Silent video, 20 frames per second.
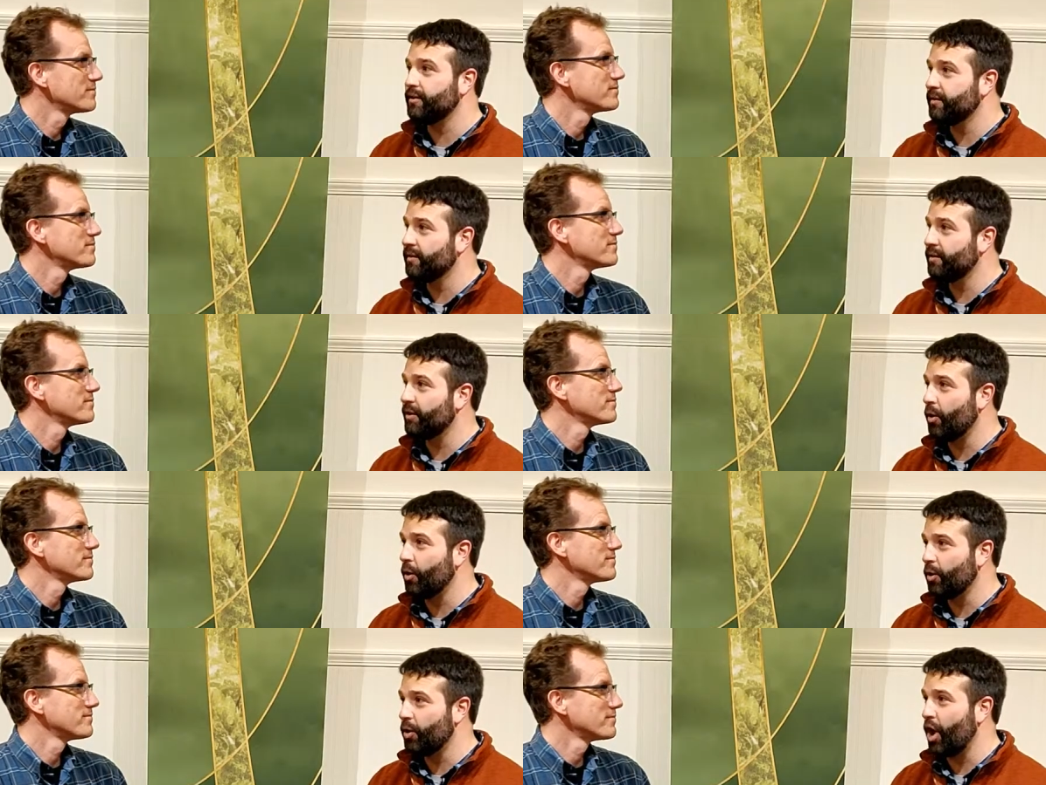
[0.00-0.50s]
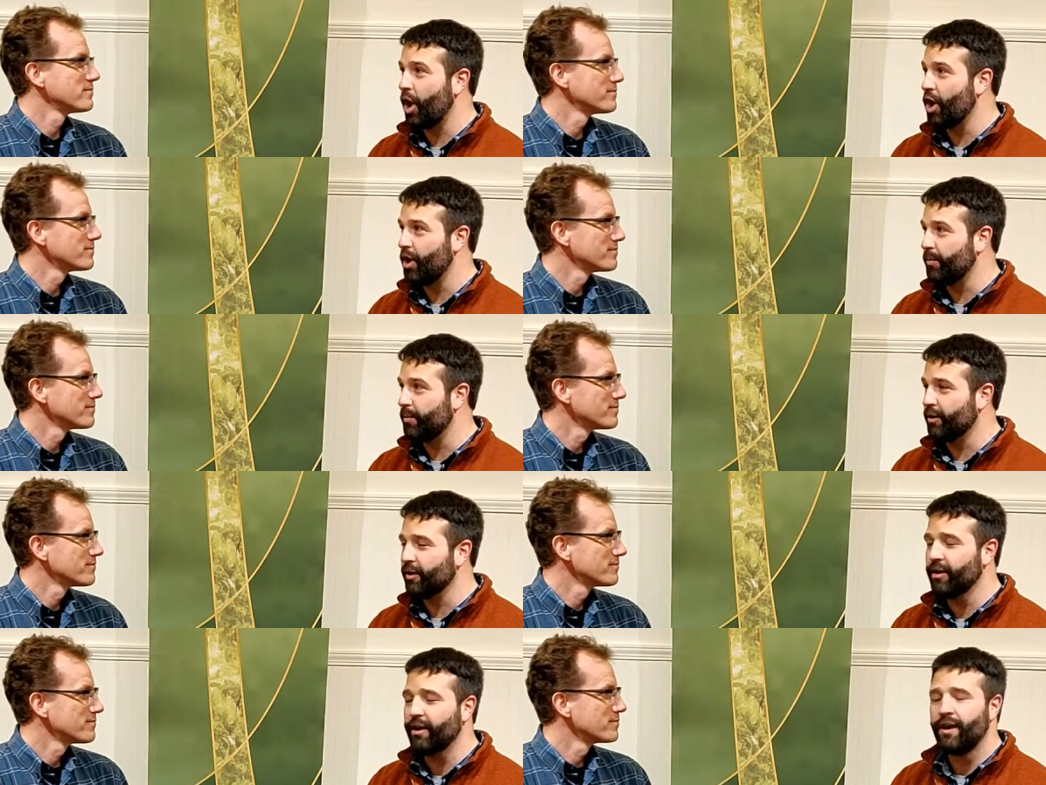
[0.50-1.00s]
Speaker 1: here in Oak
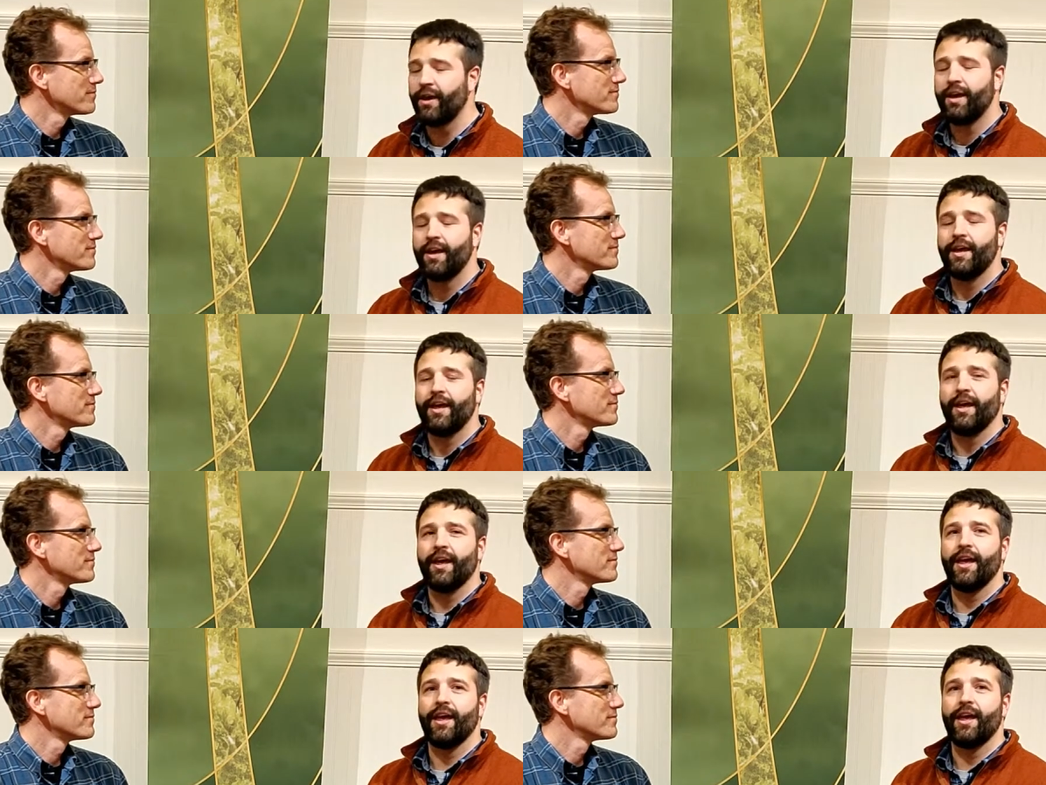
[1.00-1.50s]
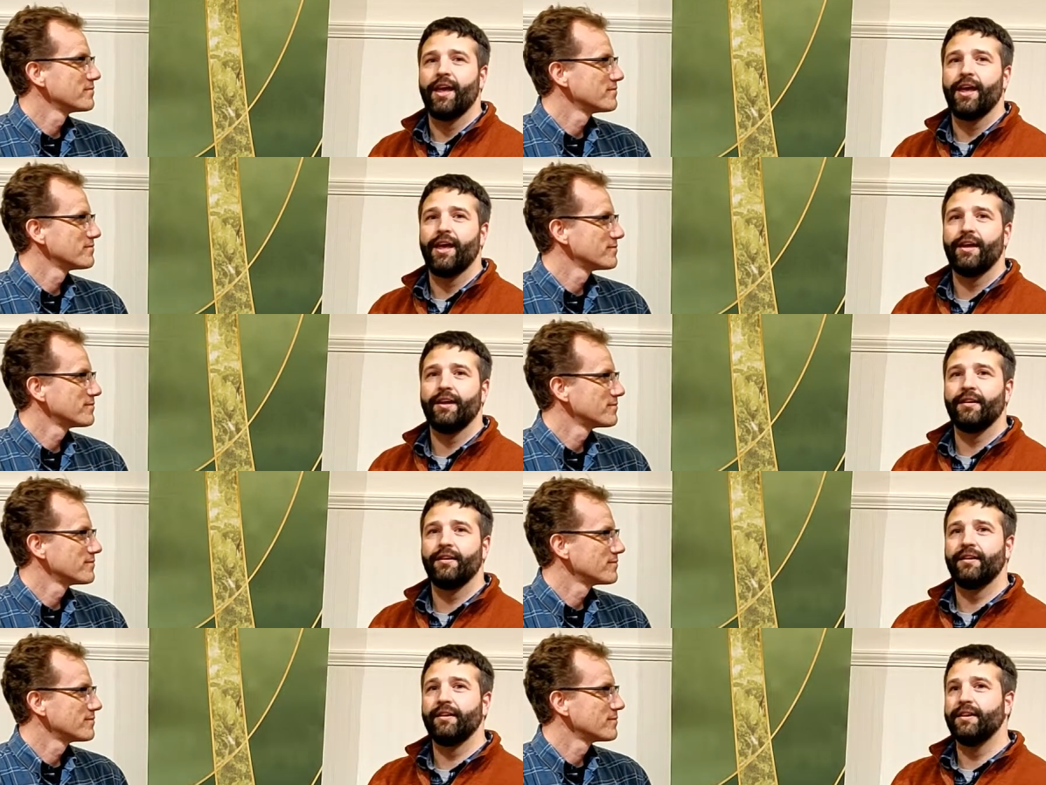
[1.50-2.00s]
Harbor.
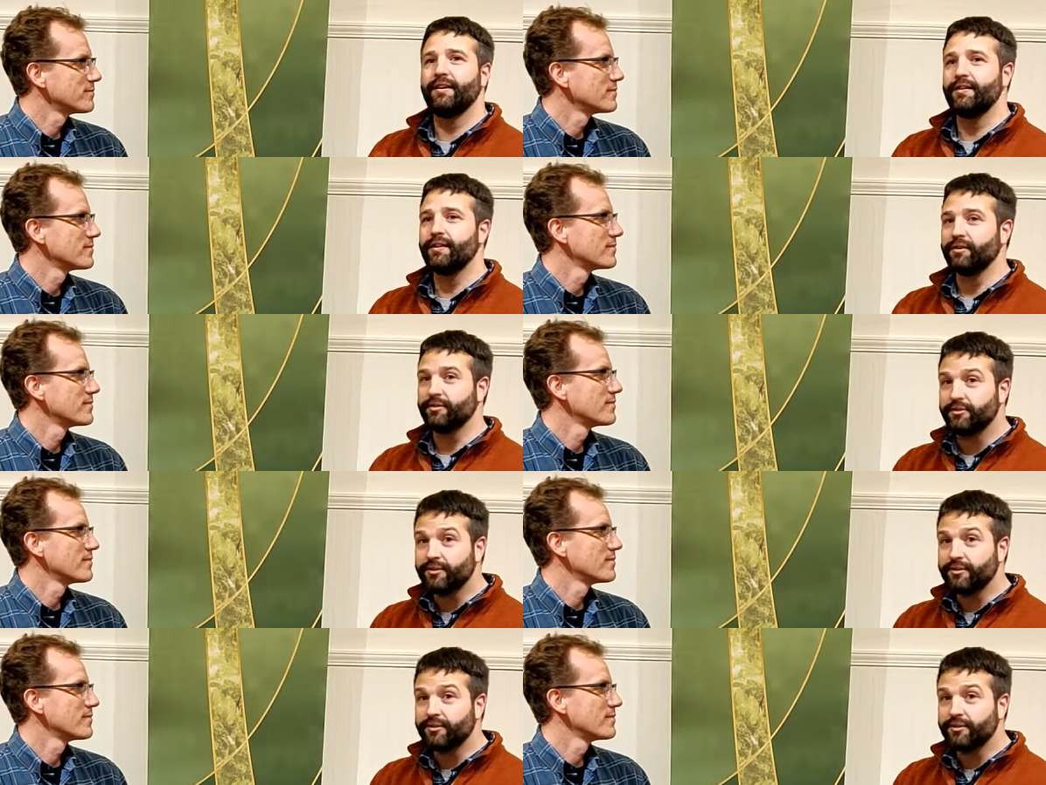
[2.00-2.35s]
And in the